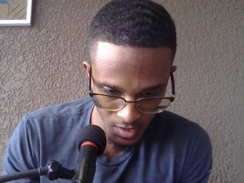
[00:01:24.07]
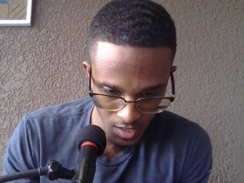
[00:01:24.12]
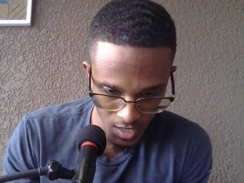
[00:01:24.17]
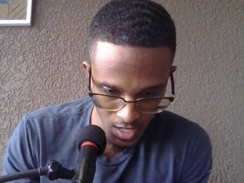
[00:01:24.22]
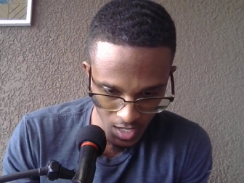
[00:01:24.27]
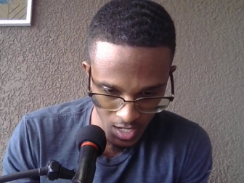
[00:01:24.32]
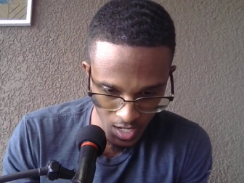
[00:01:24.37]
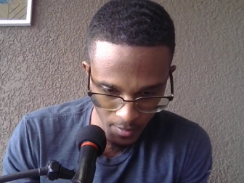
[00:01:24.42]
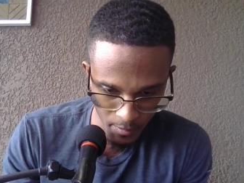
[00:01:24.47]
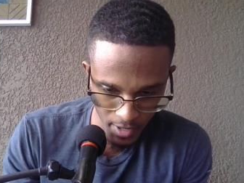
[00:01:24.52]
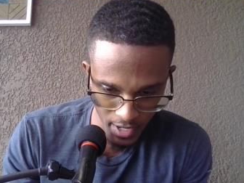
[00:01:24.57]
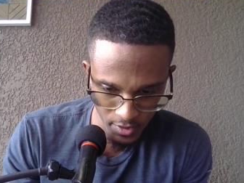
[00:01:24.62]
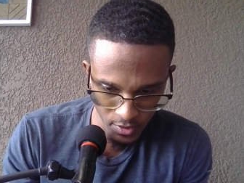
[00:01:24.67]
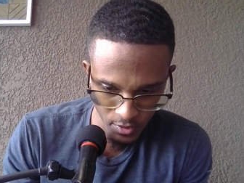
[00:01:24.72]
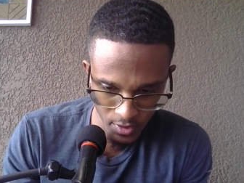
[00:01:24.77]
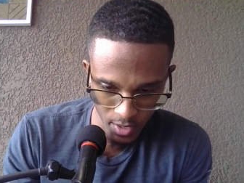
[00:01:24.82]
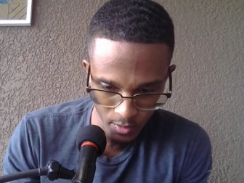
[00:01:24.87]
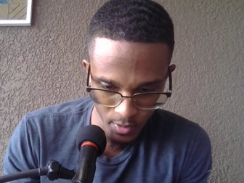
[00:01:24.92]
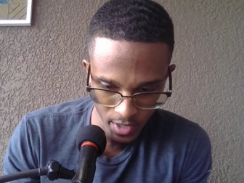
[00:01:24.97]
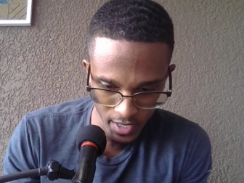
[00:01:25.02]
Um, I do
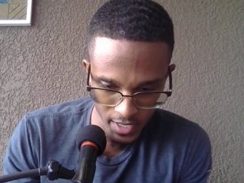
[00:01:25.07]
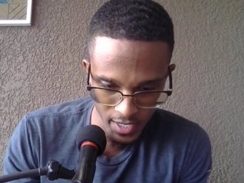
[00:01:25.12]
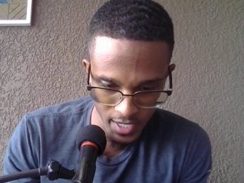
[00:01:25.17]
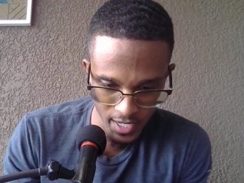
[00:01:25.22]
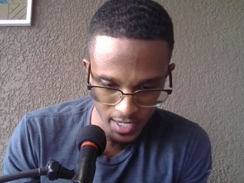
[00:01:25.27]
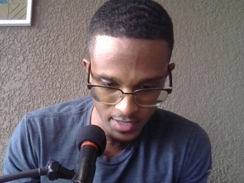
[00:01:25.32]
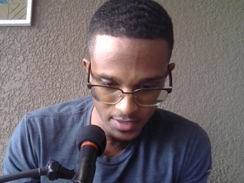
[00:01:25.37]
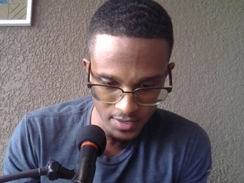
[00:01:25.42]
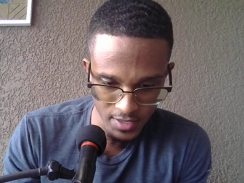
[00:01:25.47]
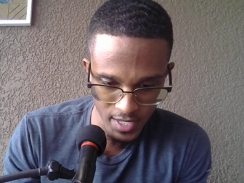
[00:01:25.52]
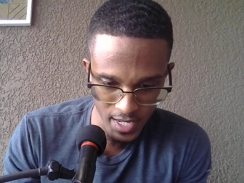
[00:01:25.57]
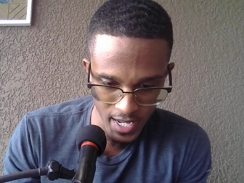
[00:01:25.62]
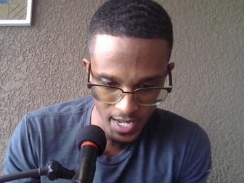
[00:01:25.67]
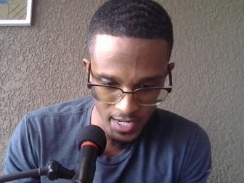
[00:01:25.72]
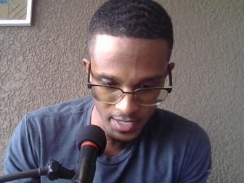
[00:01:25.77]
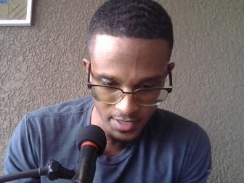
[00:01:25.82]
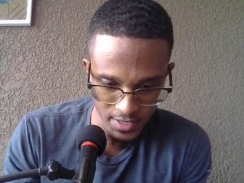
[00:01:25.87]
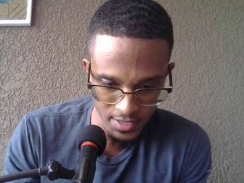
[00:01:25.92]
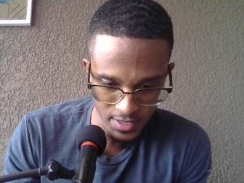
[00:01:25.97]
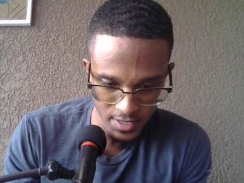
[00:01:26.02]
not recognize
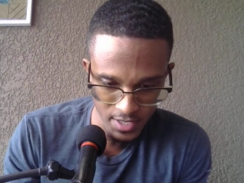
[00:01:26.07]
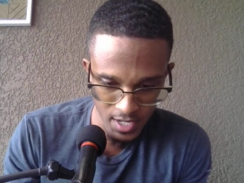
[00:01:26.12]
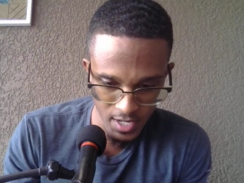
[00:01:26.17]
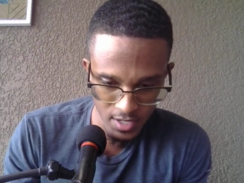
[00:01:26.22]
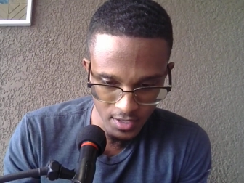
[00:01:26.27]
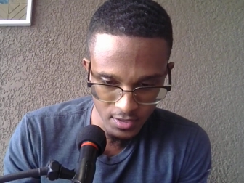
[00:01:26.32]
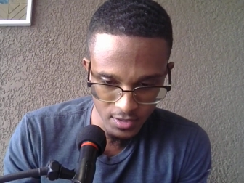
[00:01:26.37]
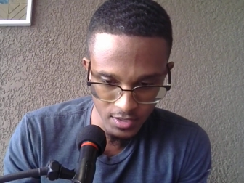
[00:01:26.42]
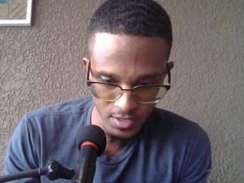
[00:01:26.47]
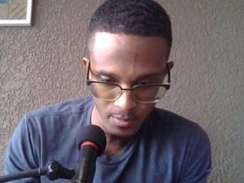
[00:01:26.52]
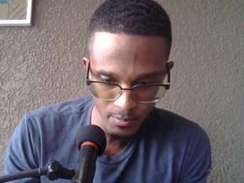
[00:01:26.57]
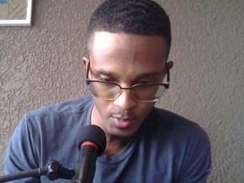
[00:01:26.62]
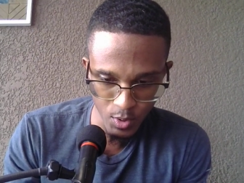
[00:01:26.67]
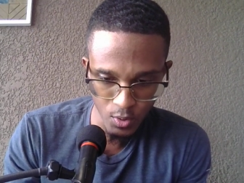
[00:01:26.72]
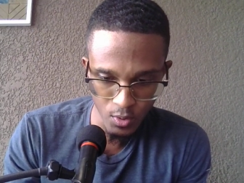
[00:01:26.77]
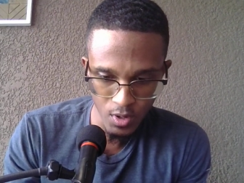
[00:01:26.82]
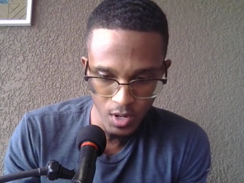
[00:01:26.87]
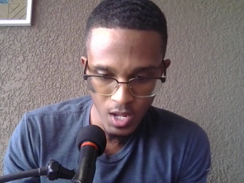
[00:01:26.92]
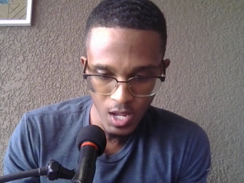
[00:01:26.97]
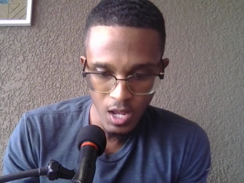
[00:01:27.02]
that
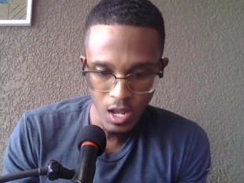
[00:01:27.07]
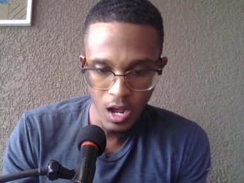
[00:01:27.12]
symbol.